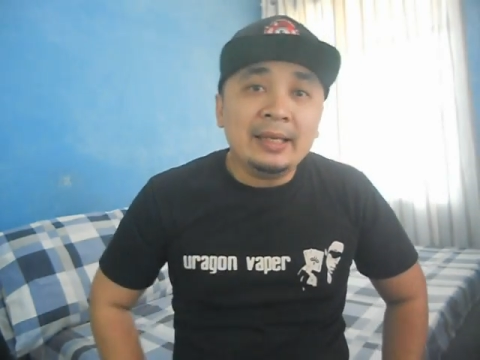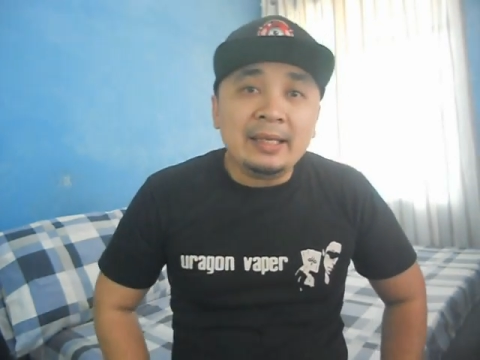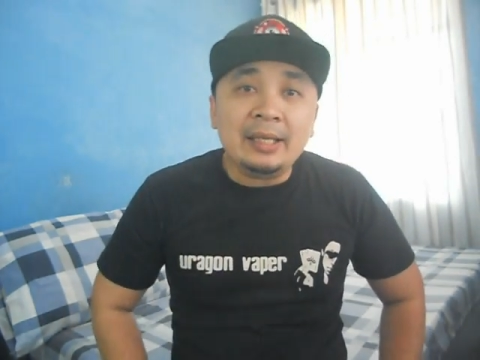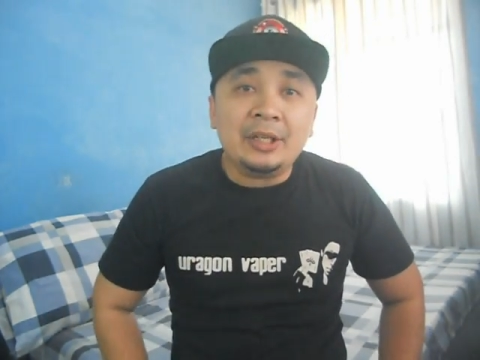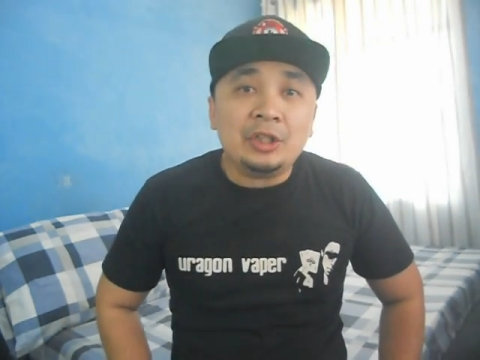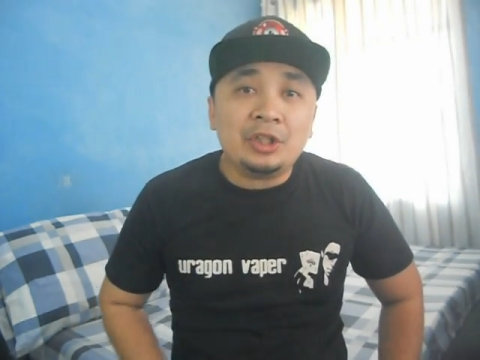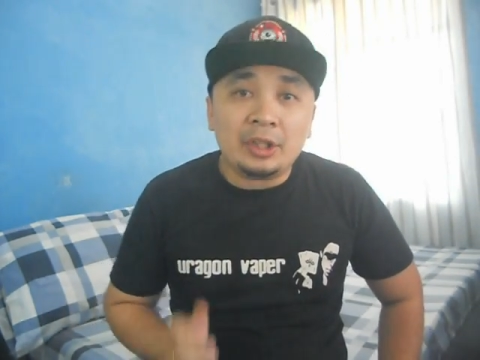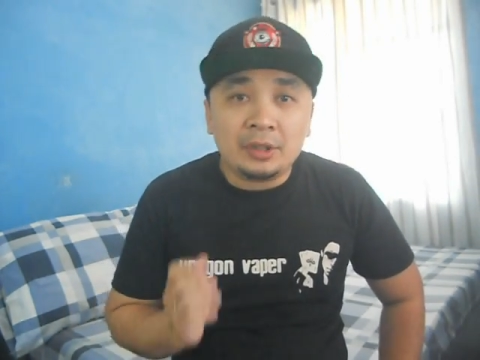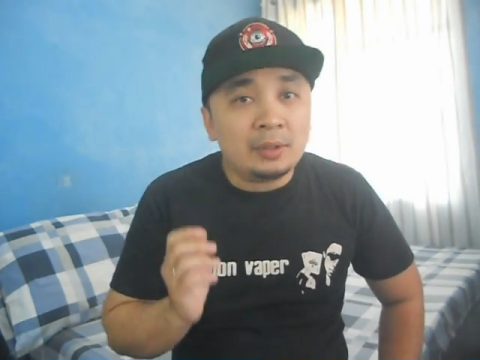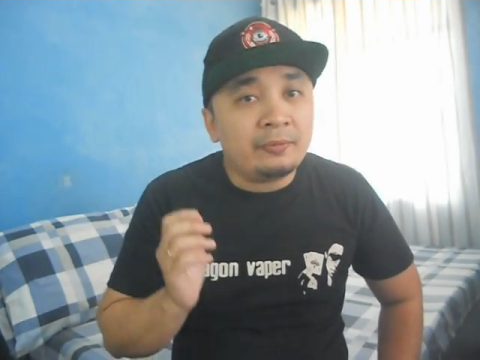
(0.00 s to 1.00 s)
it can chuck
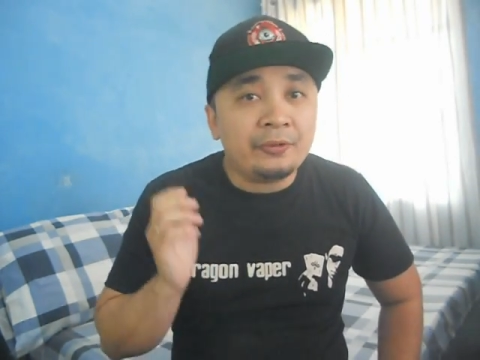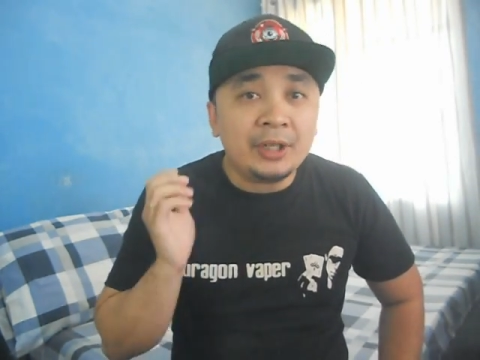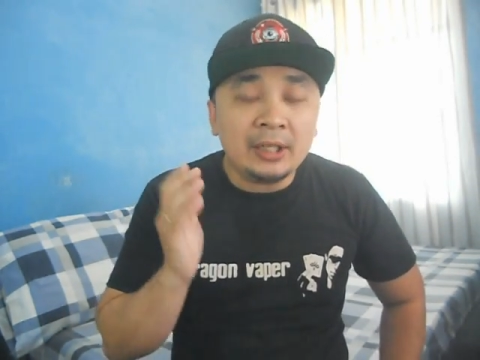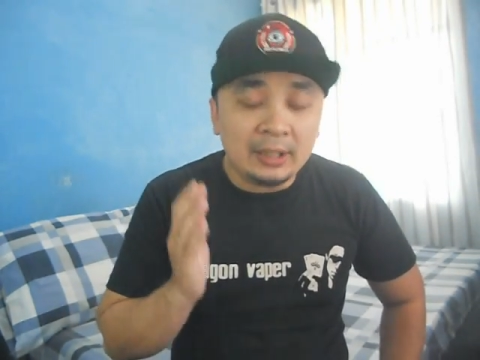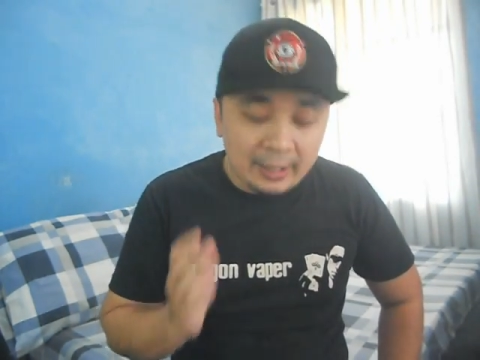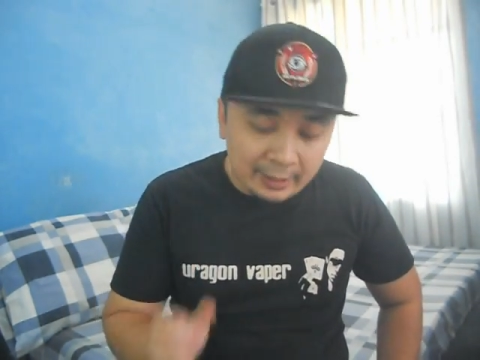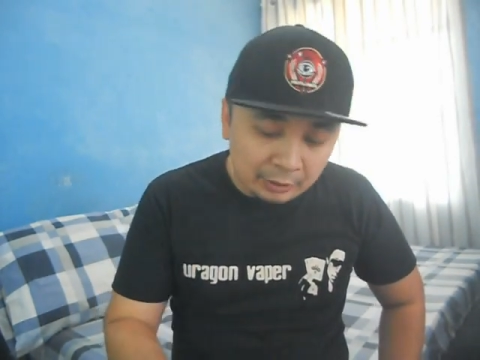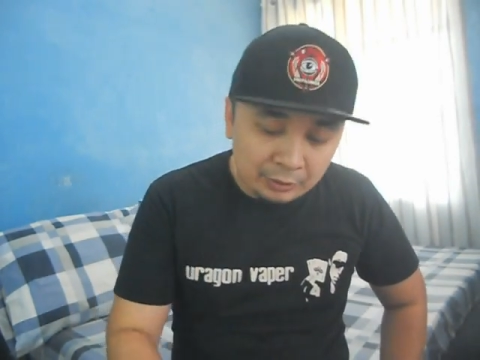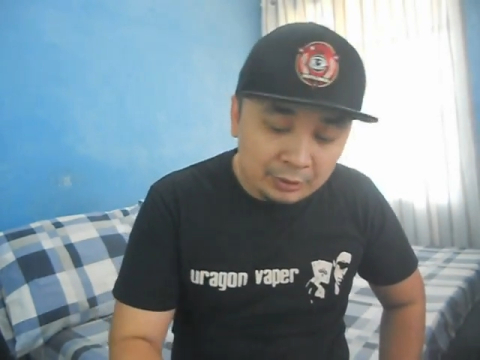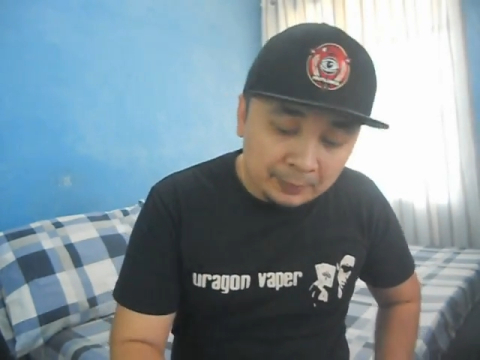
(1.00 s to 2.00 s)
some freaking
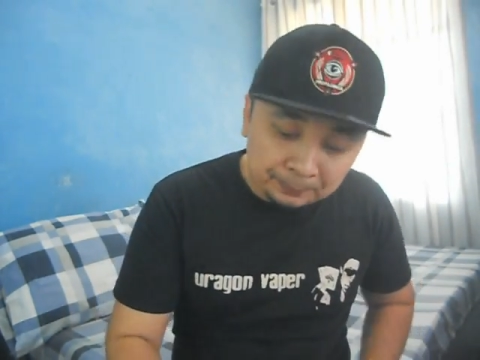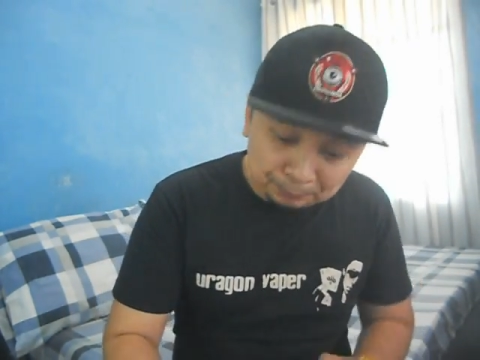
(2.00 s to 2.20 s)
clouds.